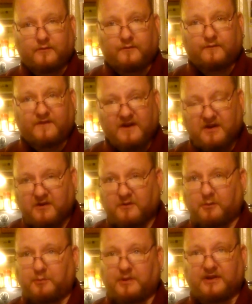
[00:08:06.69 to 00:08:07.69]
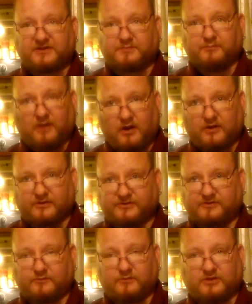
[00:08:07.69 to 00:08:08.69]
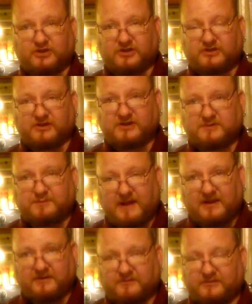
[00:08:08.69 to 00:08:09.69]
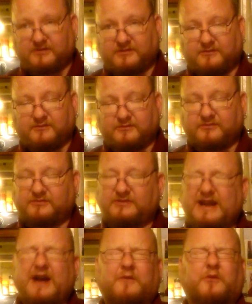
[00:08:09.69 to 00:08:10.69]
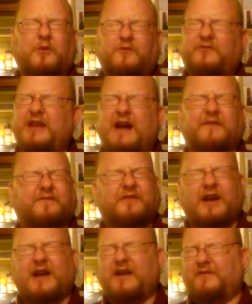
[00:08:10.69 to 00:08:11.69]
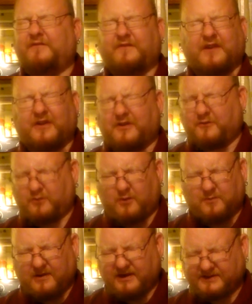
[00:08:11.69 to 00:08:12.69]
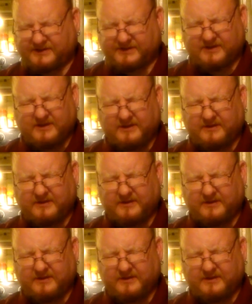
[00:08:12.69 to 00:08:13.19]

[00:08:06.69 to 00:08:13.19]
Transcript: Very robust malt, which is not very robust.